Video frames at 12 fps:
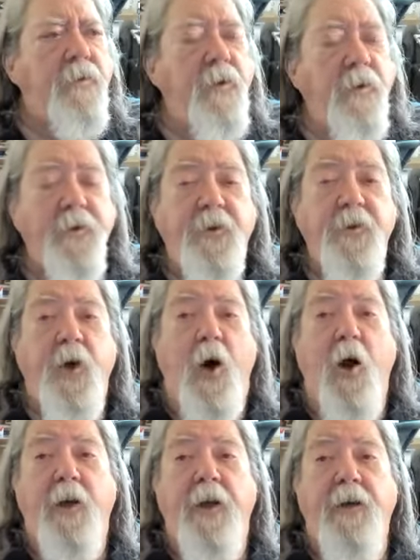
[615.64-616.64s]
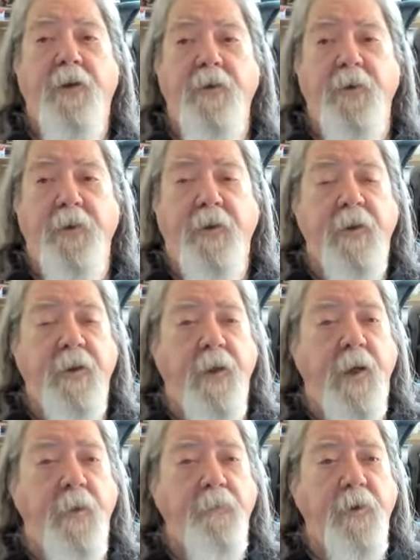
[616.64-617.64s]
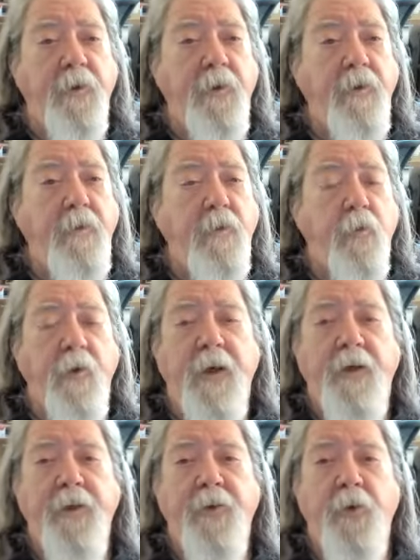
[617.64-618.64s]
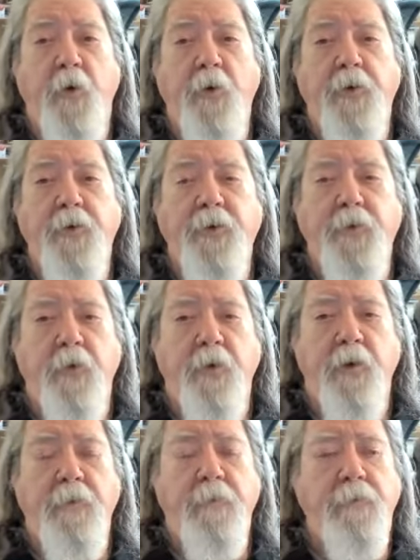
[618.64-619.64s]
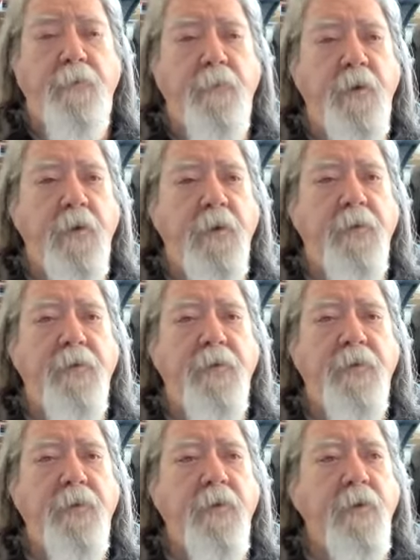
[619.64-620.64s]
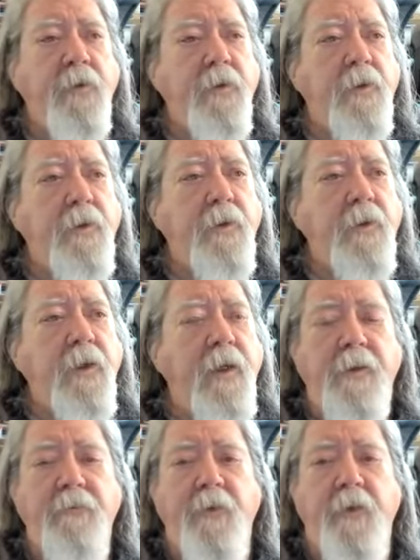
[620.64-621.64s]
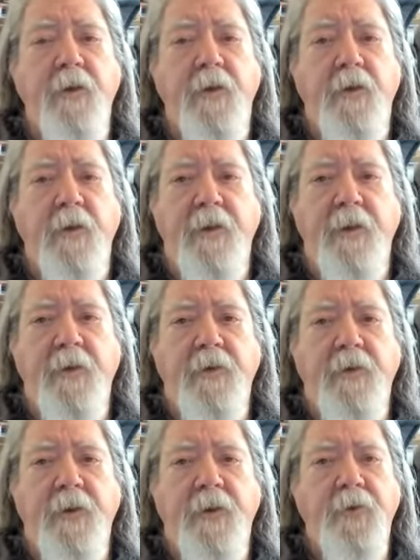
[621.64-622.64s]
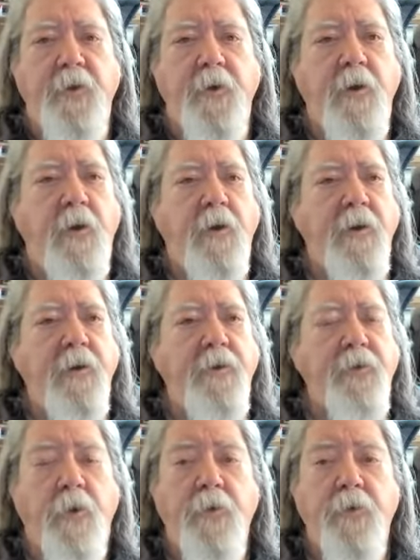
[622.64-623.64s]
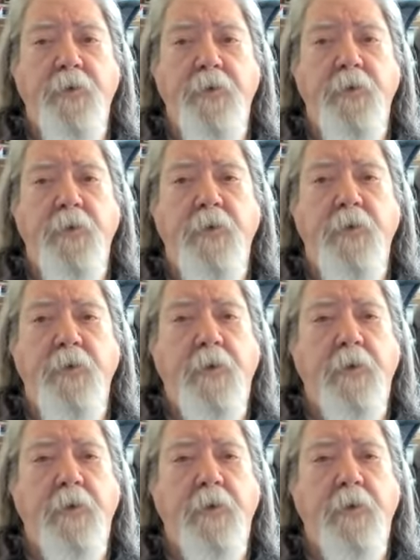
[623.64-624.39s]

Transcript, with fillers: Just as all energy cannot be created nor destroyed, but lives infinitely and eternally, so too